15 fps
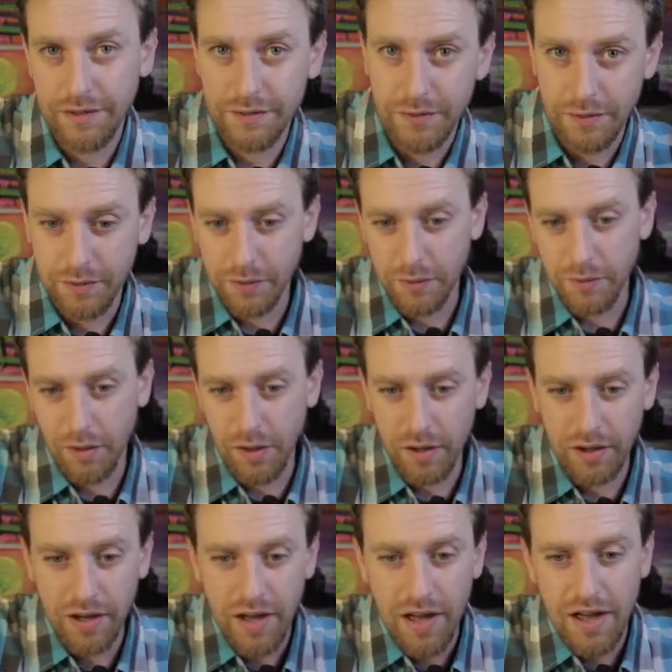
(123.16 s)
for so
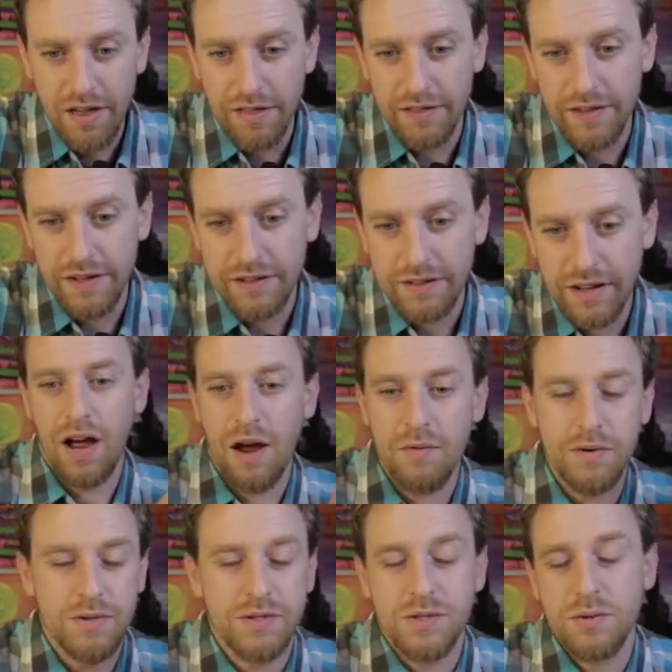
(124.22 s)
long that I
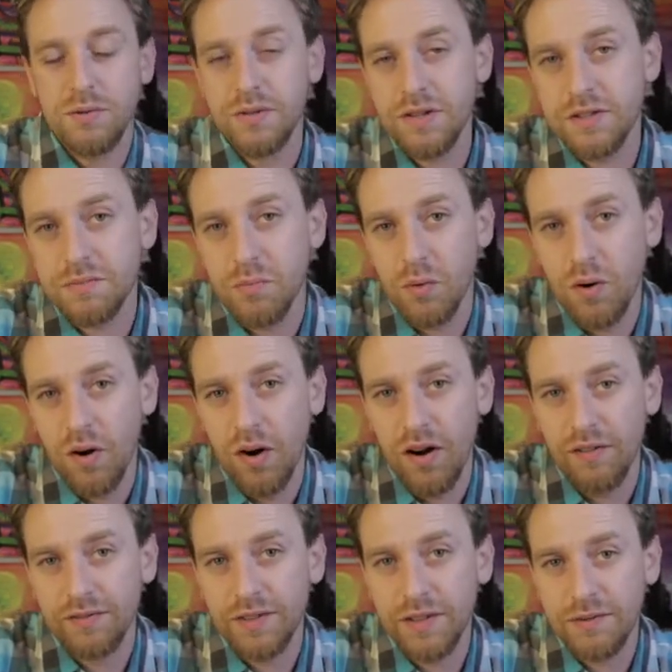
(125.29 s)
would do this more
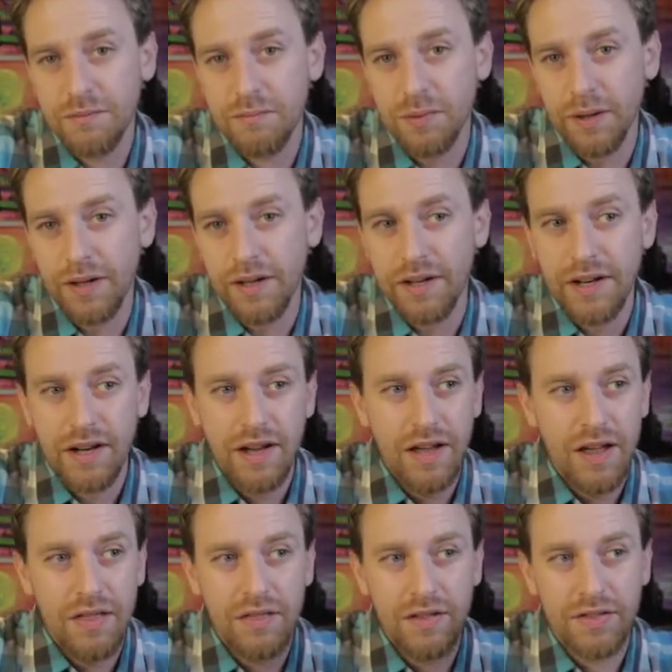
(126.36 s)
often, but
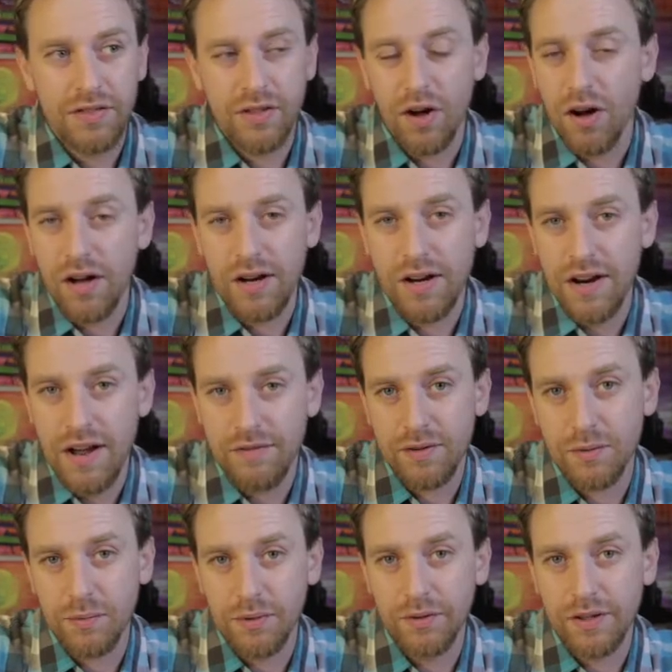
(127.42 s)
the thought never
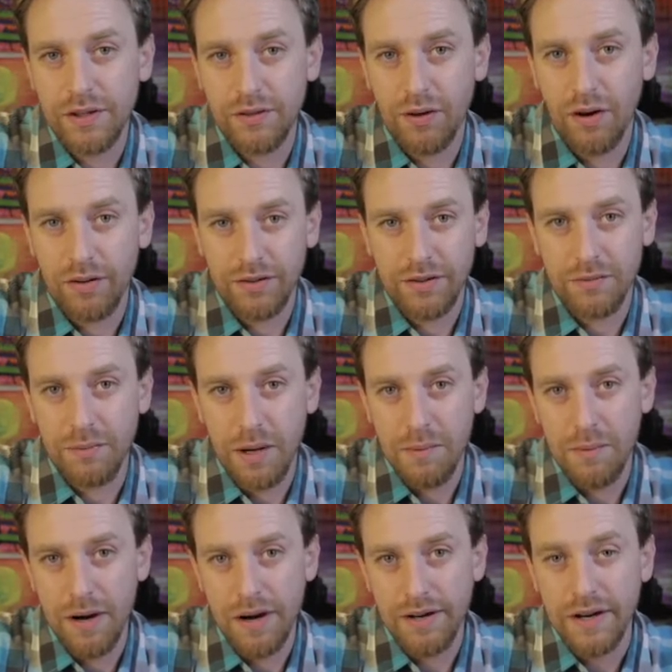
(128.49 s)
really crosses my
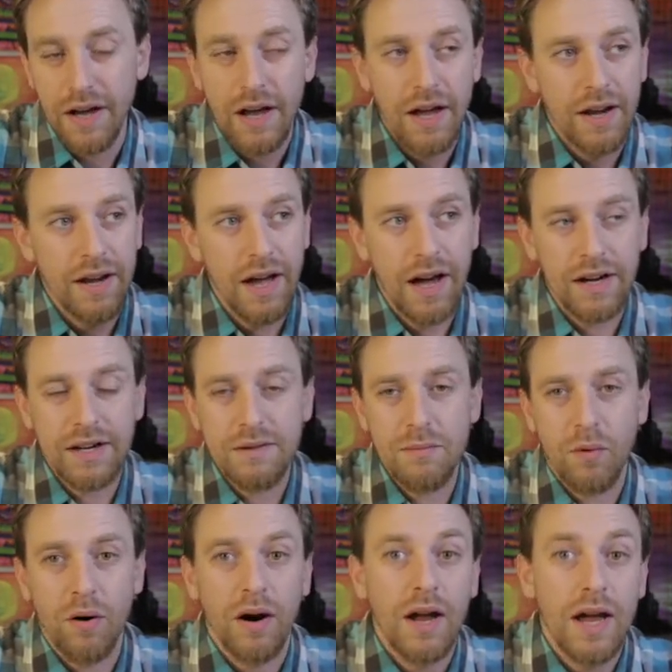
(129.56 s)
mind. Not
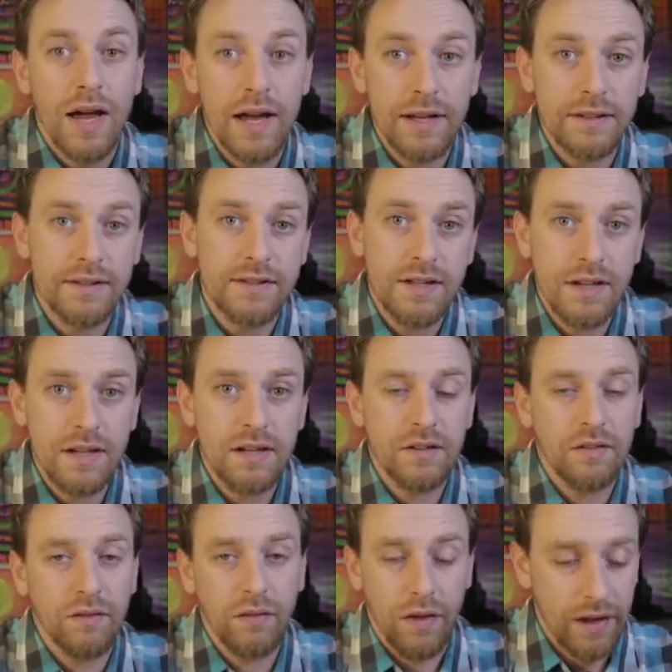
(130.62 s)
anymore. It
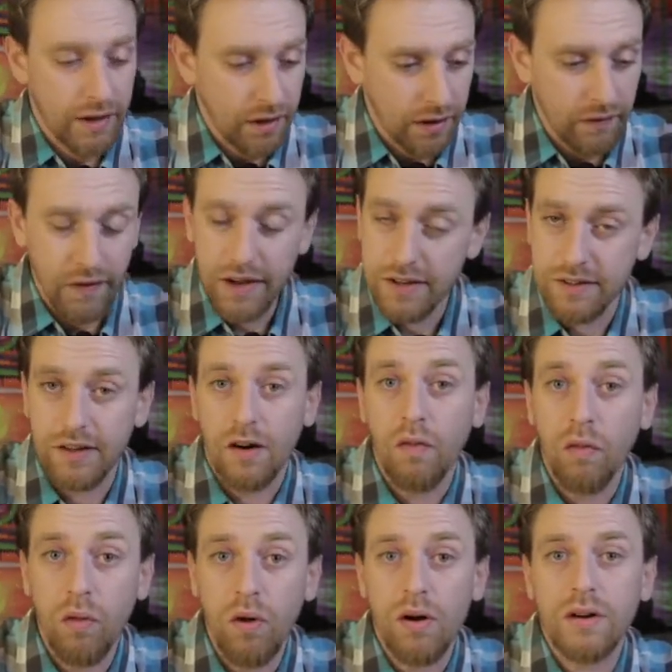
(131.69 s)
did, like I said, a
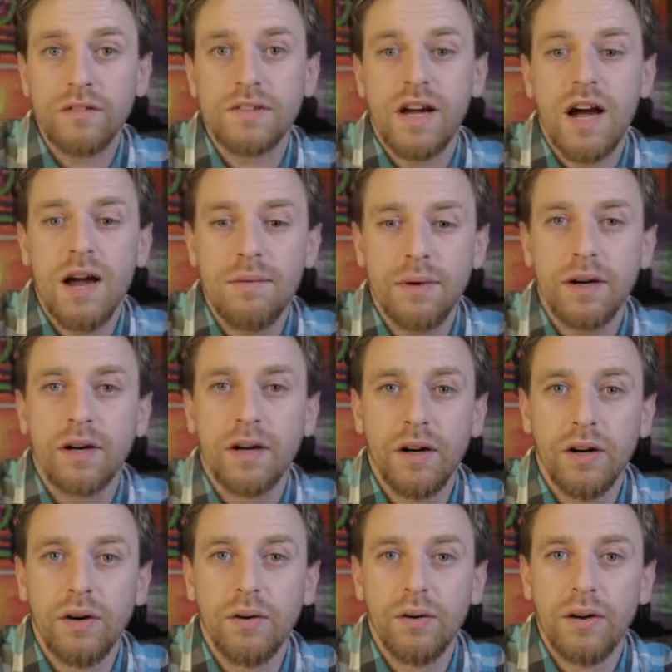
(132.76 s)
long time
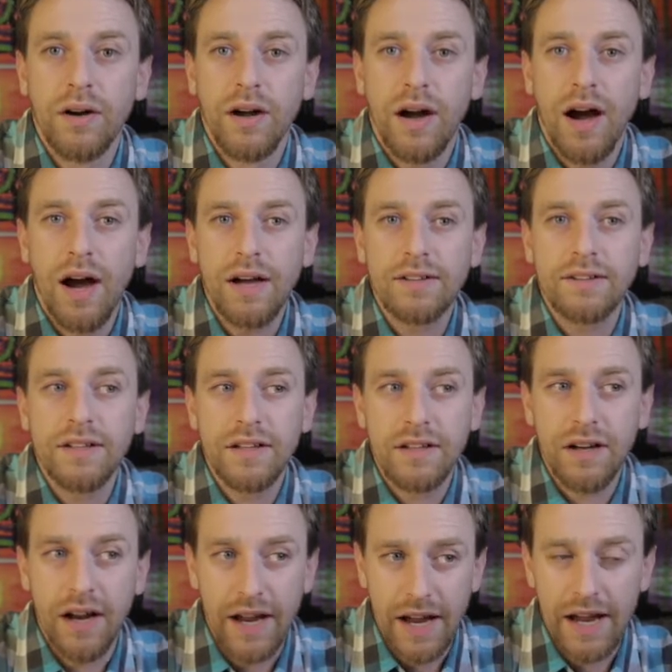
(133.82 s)
ago, I did
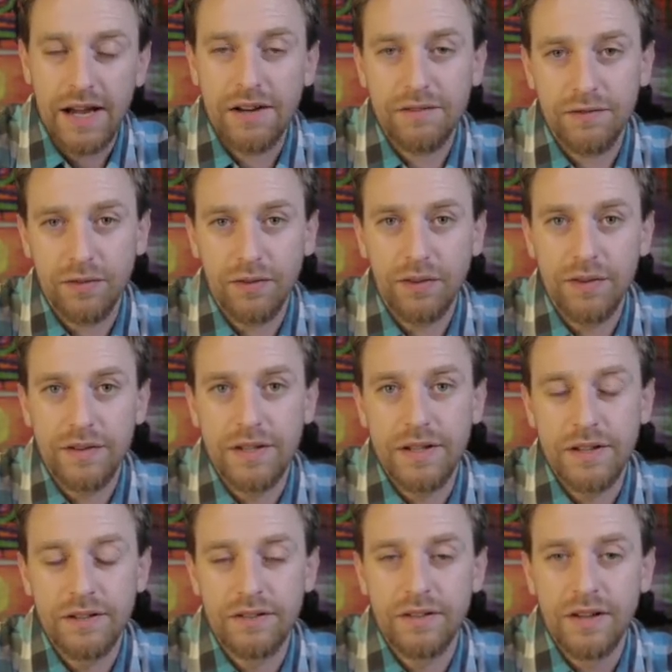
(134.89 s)
a handful of
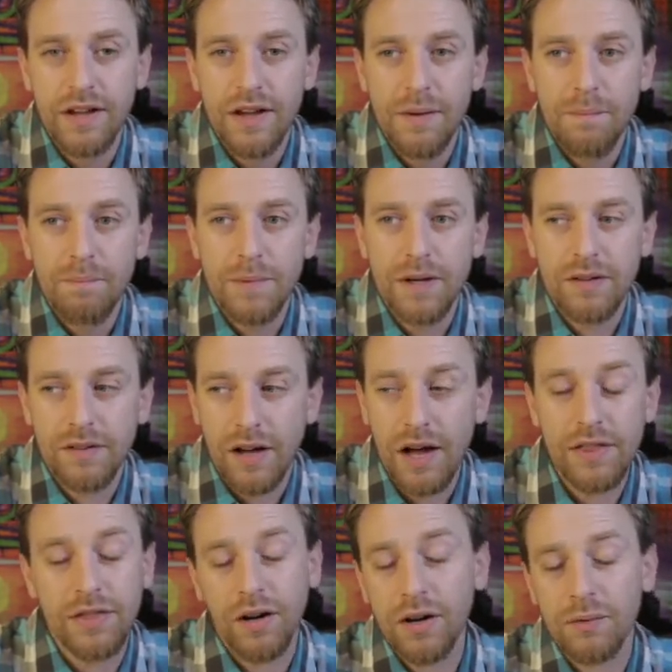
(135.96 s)
these because I
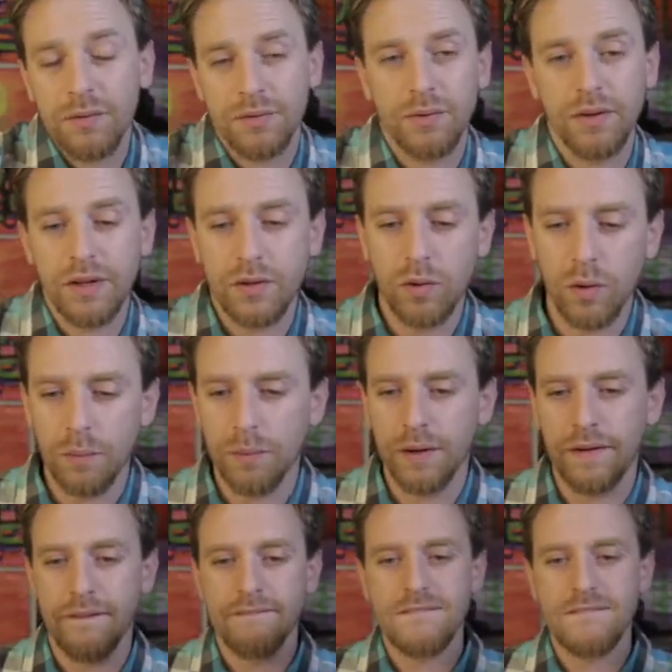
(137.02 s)
thought it was really cool, but